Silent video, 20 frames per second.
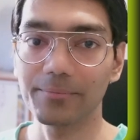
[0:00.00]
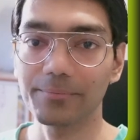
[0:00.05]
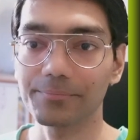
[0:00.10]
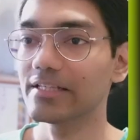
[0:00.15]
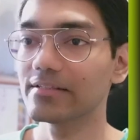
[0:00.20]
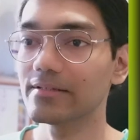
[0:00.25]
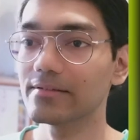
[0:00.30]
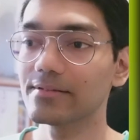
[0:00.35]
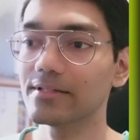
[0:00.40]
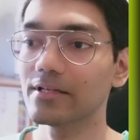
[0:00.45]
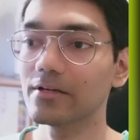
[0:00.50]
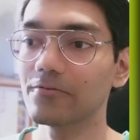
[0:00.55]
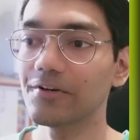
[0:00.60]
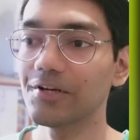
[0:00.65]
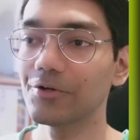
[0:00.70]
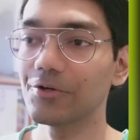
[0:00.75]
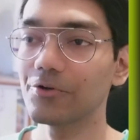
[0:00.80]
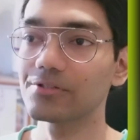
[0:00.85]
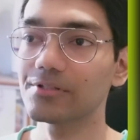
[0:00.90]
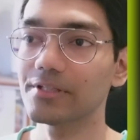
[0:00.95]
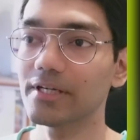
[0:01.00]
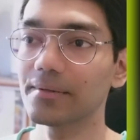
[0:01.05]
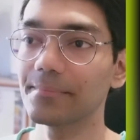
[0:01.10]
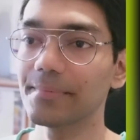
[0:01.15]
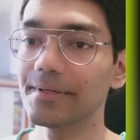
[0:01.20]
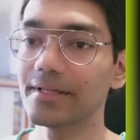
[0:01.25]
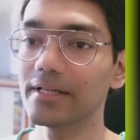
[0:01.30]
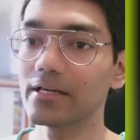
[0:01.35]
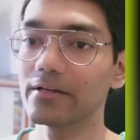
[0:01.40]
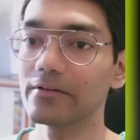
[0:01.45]
This is the Windows
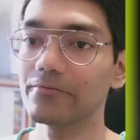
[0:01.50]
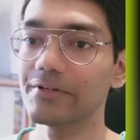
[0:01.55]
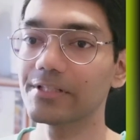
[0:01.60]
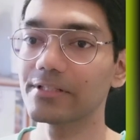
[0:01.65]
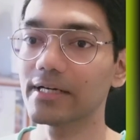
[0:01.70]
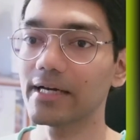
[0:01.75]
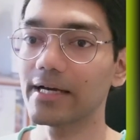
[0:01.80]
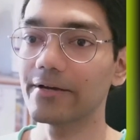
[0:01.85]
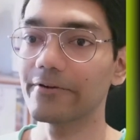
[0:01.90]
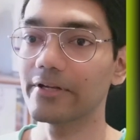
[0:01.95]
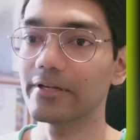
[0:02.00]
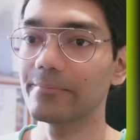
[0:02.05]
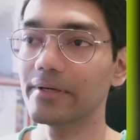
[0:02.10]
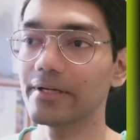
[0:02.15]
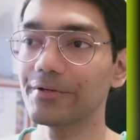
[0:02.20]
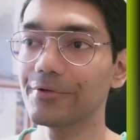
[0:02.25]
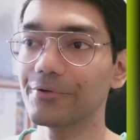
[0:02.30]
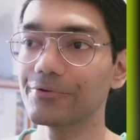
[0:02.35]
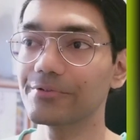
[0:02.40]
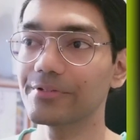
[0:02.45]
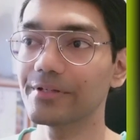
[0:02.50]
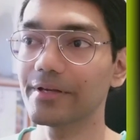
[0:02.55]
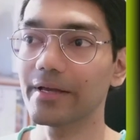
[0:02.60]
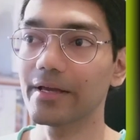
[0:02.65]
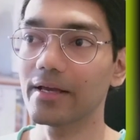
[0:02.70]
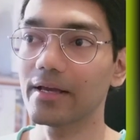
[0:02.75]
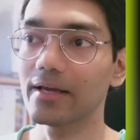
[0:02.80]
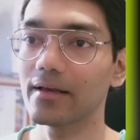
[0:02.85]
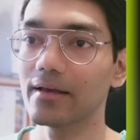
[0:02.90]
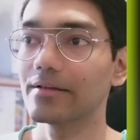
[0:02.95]
terminal which I will be
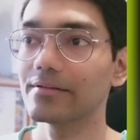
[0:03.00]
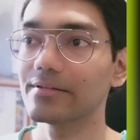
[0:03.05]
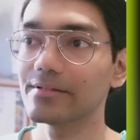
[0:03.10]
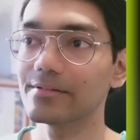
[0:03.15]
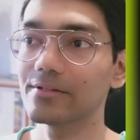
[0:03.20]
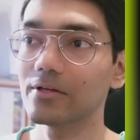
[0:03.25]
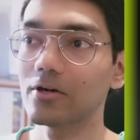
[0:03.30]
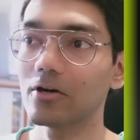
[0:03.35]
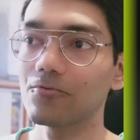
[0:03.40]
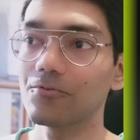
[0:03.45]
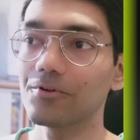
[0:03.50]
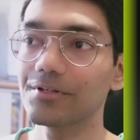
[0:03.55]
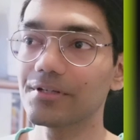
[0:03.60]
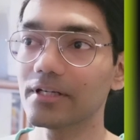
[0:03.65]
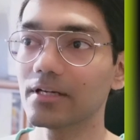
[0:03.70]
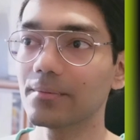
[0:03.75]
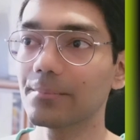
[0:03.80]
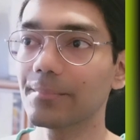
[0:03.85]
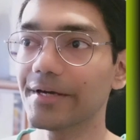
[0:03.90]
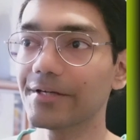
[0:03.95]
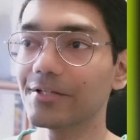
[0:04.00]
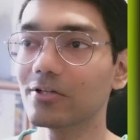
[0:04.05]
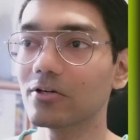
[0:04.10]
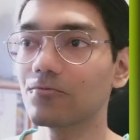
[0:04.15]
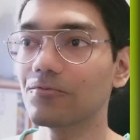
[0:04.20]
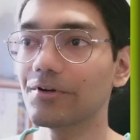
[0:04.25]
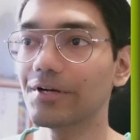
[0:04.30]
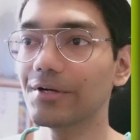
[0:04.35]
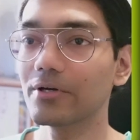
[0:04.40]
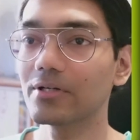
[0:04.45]
using. This is the official page
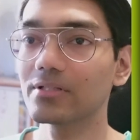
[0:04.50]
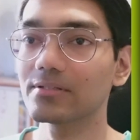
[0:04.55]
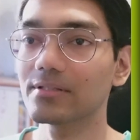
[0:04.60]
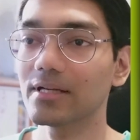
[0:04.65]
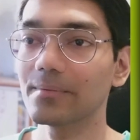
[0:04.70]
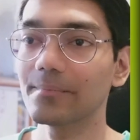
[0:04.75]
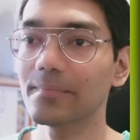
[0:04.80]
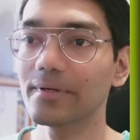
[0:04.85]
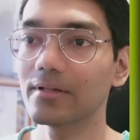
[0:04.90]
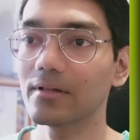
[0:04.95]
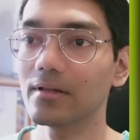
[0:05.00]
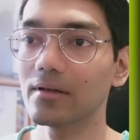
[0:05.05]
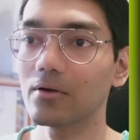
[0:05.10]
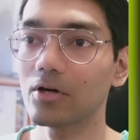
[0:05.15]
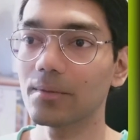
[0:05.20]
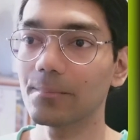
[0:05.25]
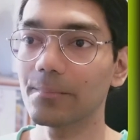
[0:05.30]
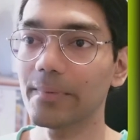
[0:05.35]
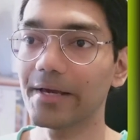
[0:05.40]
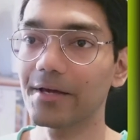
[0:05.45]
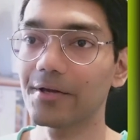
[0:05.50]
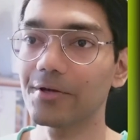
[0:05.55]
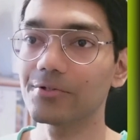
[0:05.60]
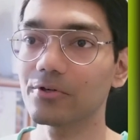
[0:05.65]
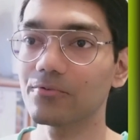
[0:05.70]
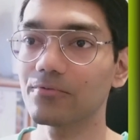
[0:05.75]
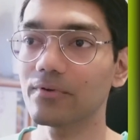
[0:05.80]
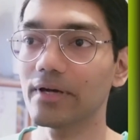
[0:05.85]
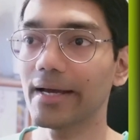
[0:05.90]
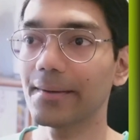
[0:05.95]
of Windows terminal on
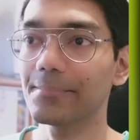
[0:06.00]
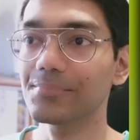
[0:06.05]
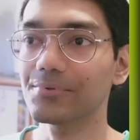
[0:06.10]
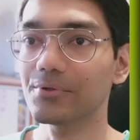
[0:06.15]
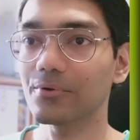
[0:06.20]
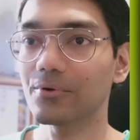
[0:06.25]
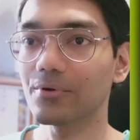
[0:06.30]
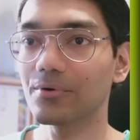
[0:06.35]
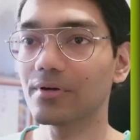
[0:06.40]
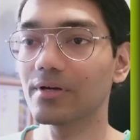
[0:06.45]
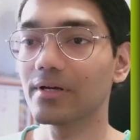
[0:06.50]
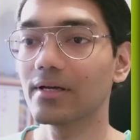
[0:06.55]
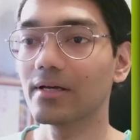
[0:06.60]
Microsoft App Store.